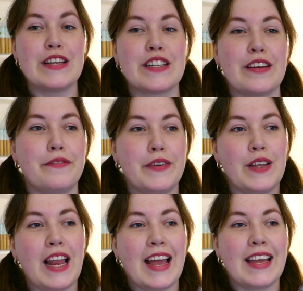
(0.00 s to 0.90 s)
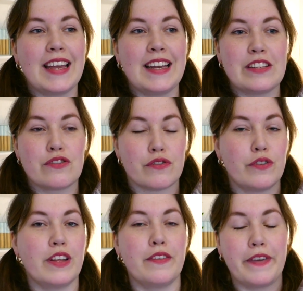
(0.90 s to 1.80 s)
So I feel like it is
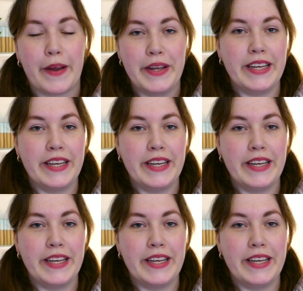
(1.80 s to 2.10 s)
rooted very